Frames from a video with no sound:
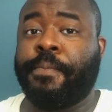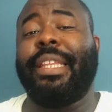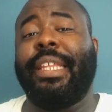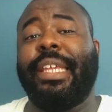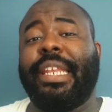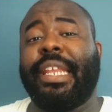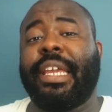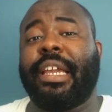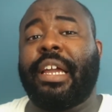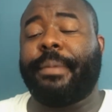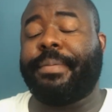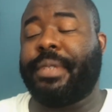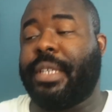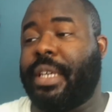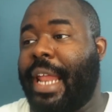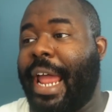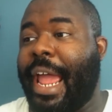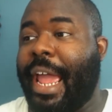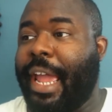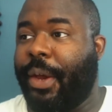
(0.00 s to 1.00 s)
Leading up
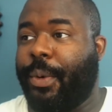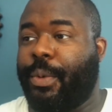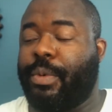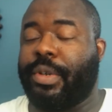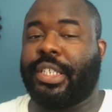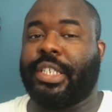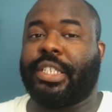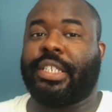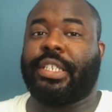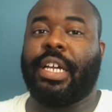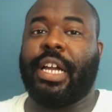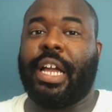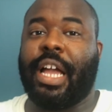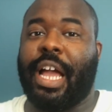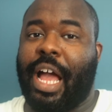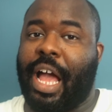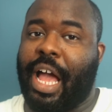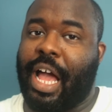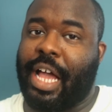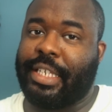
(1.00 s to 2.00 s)
to that, it was just a
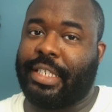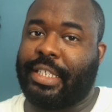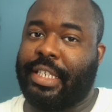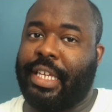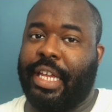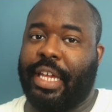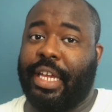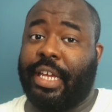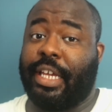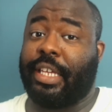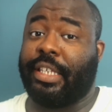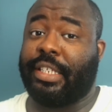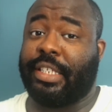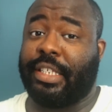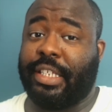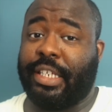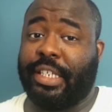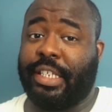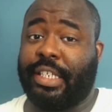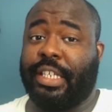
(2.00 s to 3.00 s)
constant and
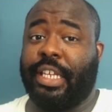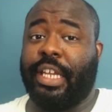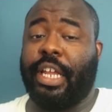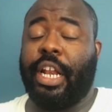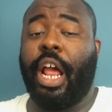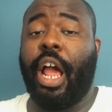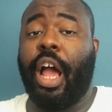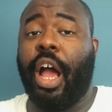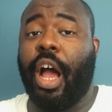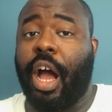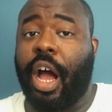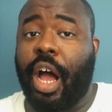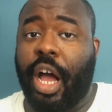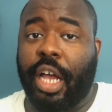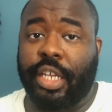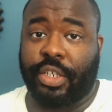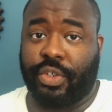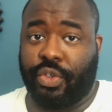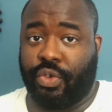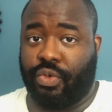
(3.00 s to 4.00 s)
consistent
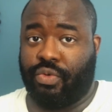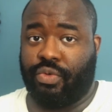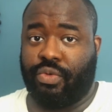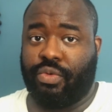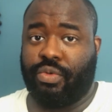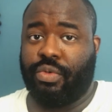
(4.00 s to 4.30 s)
hustle.